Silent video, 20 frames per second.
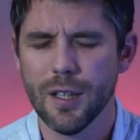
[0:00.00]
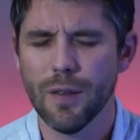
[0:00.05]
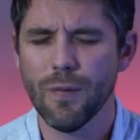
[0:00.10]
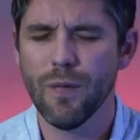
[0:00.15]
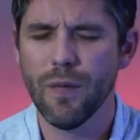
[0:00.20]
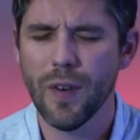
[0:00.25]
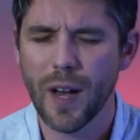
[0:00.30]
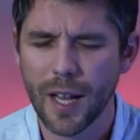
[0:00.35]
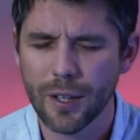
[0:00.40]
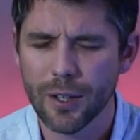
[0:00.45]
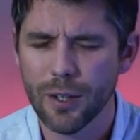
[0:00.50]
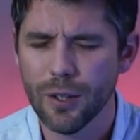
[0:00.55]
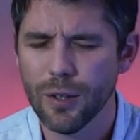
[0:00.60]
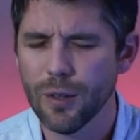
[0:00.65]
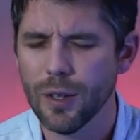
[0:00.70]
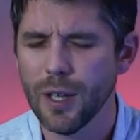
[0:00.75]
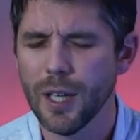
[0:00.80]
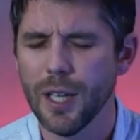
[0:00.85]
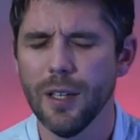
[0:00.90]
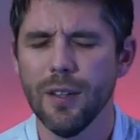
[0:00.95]
the the
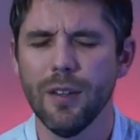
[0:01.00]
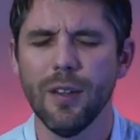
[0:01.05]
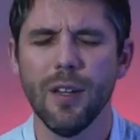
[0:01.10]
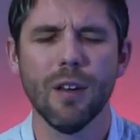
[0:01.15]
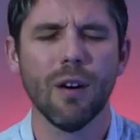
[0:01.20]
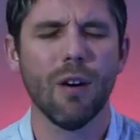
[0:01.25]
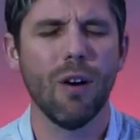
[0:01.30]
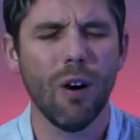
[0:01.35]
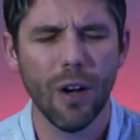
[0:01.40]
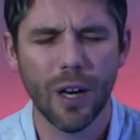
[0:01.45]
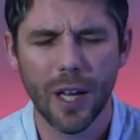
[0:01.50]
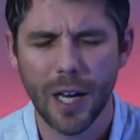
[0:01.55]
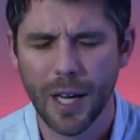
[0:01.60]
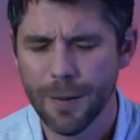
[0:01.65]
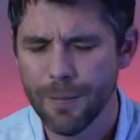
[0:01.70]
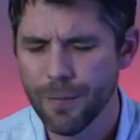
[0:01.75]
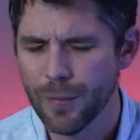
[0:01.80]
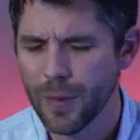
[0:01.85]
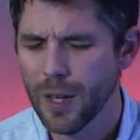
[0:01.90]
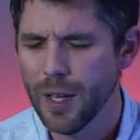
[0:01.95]
value and the
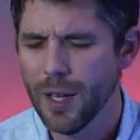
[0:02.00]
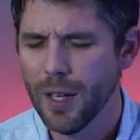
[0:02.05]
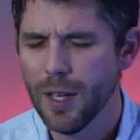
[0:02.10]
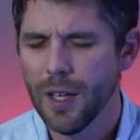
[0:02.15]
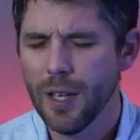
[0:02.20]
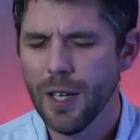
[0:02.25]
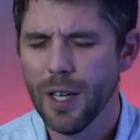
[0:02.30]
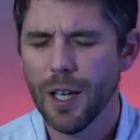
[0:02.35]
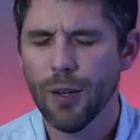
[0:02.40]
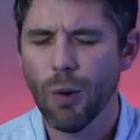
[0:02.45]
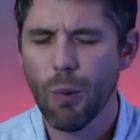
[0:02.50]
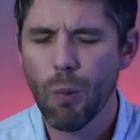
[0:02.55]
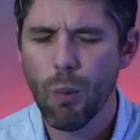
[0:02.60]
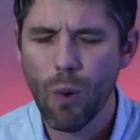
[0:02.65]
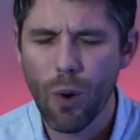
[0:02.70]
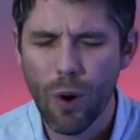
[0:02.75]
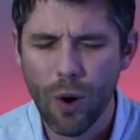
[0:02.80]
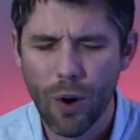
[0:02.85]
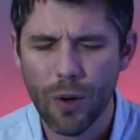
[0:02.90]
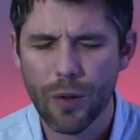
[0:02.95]
honour and the
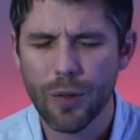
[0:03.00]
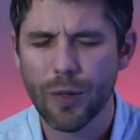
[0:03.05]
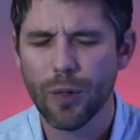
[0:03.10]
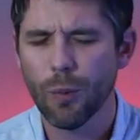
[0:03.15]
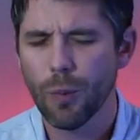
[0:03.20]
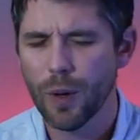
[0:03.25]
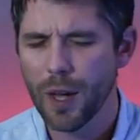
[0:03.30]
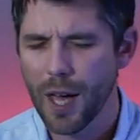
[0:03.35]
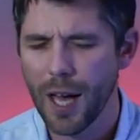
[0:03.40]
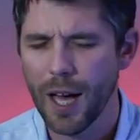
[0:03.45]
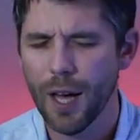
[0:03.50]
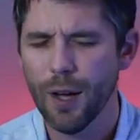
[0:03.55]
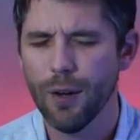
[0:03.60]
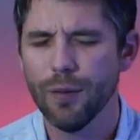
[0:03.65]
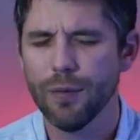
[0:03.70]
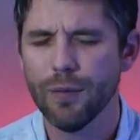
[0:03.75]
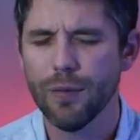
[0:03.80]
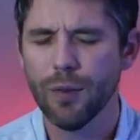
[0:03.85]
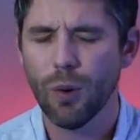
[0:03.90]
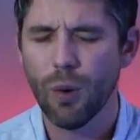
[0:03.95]
worth that we
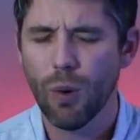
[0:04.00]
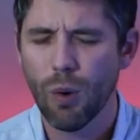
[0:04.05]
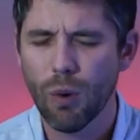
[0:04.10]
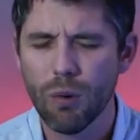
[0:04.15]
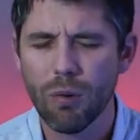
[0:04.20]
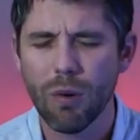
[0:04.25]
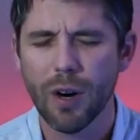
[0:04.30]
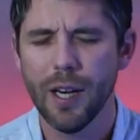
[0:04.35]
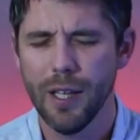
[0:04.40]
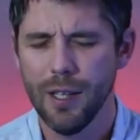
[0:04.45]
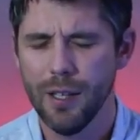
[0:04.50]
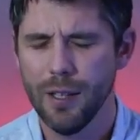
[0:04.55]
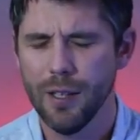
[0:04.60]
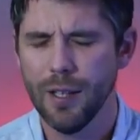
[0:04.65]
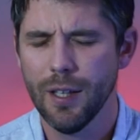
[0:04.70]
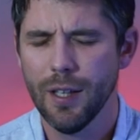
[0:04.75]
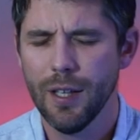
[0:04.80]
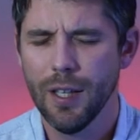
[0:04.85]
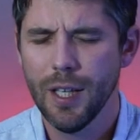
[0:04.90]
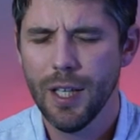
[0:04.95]
have already
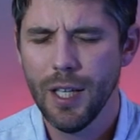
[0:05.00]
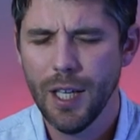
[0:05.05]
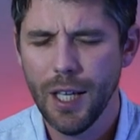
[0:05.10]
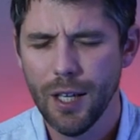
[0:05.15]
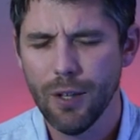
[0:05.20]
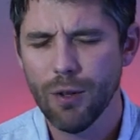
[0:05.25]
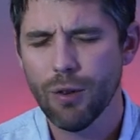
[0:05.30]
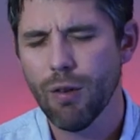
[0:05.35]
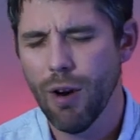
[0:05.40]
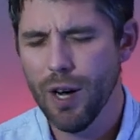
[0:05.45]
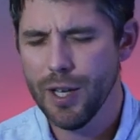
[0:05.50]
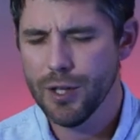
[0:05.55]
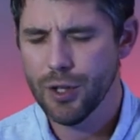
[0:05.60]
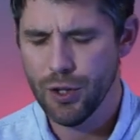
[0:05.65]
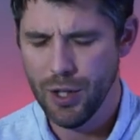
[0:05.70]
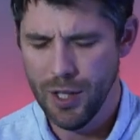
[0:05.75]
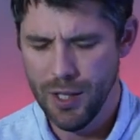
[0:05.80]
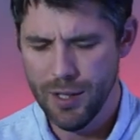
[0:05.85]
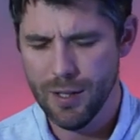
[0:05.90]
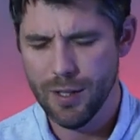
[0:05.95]
in
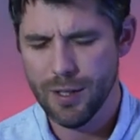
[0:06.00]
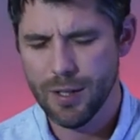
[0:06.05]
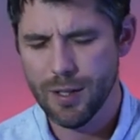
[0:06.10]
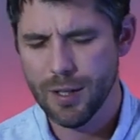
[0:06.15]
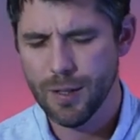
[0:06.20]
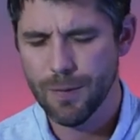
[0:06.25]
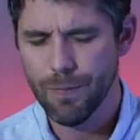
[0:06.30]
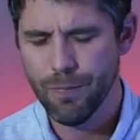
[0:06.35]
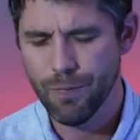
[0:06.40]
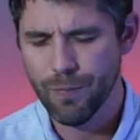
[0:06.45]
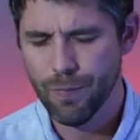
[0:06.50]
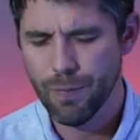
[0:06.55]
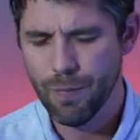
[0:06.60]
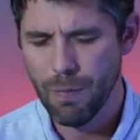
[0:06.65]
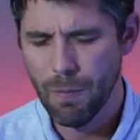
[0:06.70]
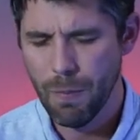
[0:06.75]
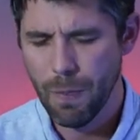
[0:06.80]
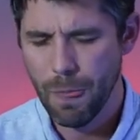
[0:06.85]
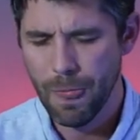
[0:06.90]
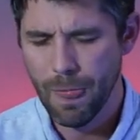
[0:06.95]
Christ Jesus.
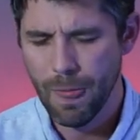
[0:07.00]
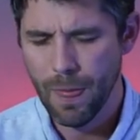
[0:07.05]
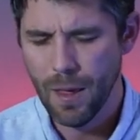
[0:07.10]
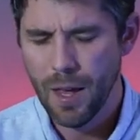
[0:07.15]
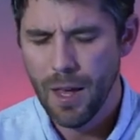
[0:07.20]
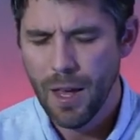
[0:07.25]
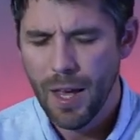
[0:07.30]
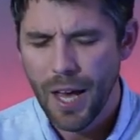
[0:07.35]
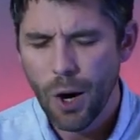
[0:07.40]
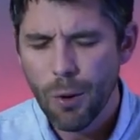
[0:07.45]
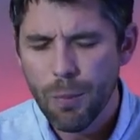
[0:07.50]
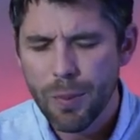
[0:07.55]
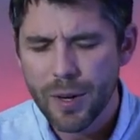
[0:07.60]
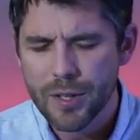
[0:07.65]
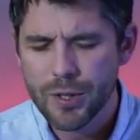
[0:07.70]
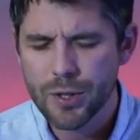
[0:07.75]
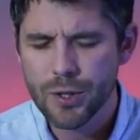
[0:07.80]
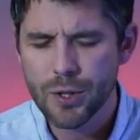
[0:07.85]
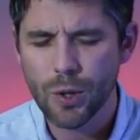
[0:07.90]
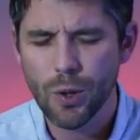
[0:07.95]
Help
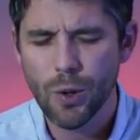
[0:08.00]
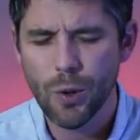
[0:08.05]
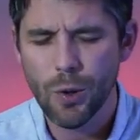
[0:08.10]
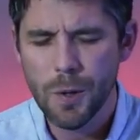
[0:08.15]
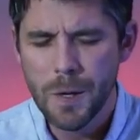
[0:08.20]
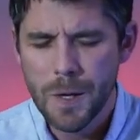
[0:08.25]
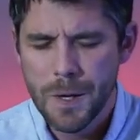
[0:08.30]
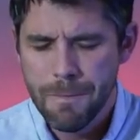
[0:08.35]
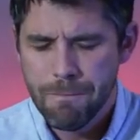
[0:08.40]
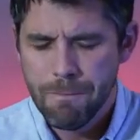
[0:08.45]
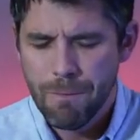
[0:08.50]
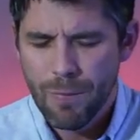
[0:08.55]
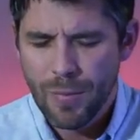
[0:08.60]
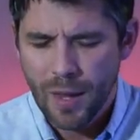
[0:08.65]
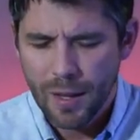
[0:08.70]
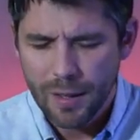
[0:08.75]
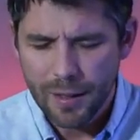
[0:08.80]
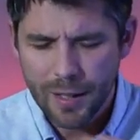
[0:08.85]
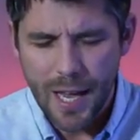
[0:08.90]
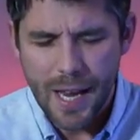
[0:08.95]
us to
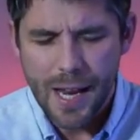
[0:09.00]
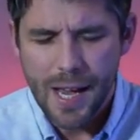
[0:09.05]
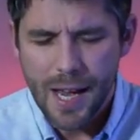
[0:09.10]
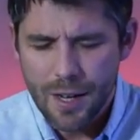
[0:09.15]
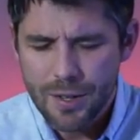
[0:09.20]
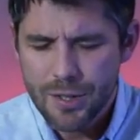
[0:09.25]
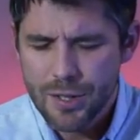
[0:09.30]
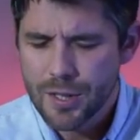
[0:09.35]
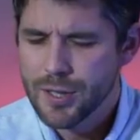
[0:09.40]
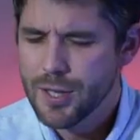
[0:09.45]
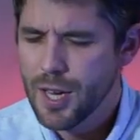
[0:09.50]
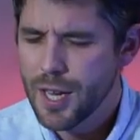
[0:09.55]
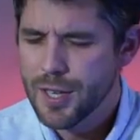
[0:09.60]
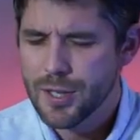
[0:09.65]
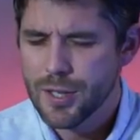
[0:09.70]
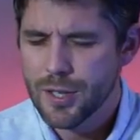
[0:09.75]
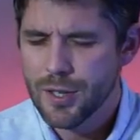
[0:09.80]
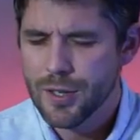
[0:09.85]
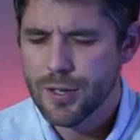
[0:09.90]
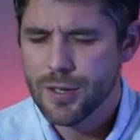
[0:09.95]
let our
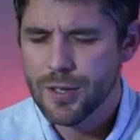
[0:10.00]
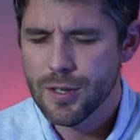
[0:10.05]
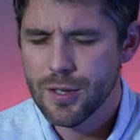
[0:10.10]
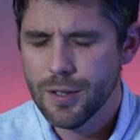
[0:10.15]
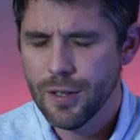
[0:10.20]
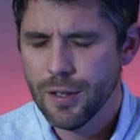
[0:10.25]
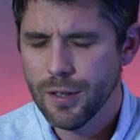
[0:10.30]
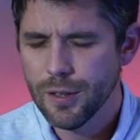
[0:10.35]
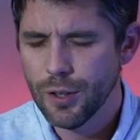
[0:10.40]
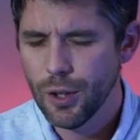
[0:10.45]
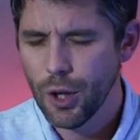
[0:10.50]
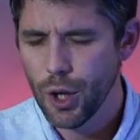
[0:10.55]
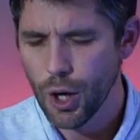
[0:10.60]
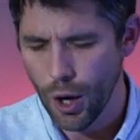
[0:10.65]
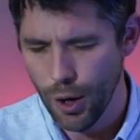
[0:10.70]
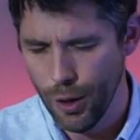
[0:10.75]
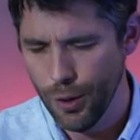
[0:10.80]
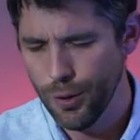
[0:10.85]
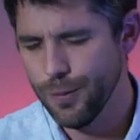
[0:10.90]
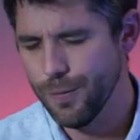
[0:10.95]
successes
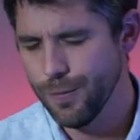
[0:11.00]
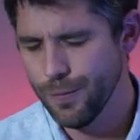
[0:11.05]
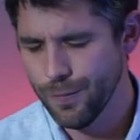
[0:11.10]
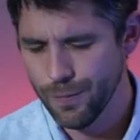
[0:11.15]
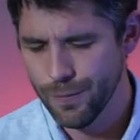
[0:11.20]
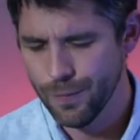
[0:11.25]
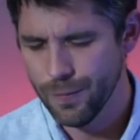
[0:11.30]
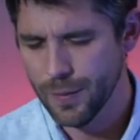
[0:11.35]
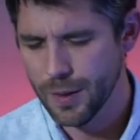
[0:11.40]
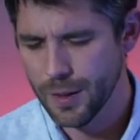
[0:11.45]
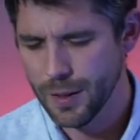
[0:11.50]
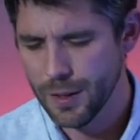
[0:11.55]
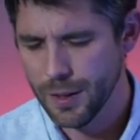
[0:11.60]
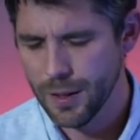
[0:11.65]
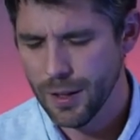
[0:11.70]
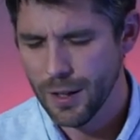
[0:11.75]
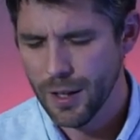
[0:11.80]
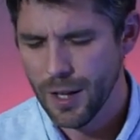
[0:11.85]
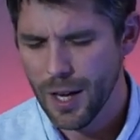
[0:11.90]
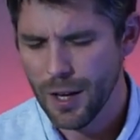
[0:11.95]
go
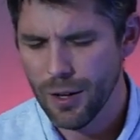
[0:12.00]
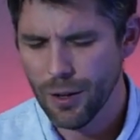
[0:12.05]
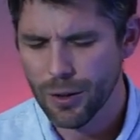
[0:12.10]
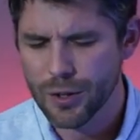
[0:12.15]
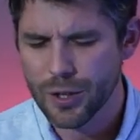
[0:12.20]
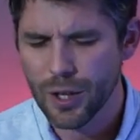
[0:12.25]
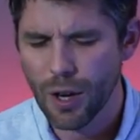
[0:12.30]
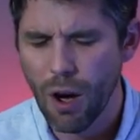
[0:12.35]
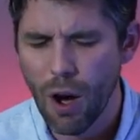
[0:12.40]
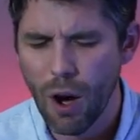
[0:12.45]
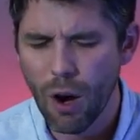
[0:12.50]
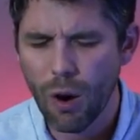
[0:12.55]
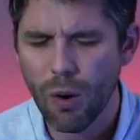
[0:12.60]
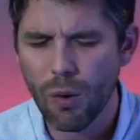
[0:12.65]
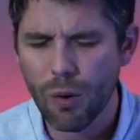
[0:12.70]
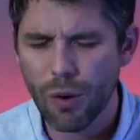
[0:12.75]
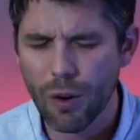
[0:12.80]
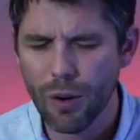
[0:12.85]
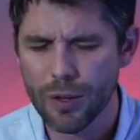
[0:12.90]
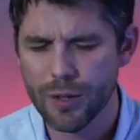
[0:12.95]
and not to
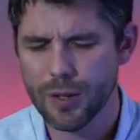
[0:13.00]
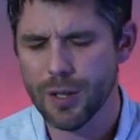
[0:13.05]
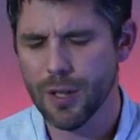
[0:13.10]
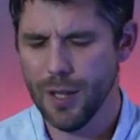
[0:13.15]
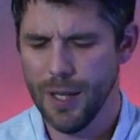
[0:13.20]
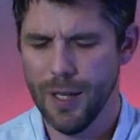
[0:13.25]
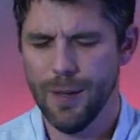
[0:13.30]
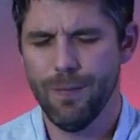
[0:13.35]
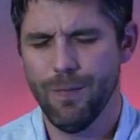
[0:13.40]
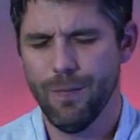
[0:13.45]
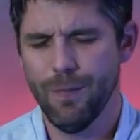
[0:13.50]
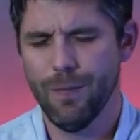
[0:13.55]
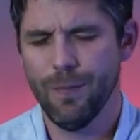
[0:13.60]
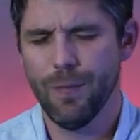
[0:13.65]
hold on to them.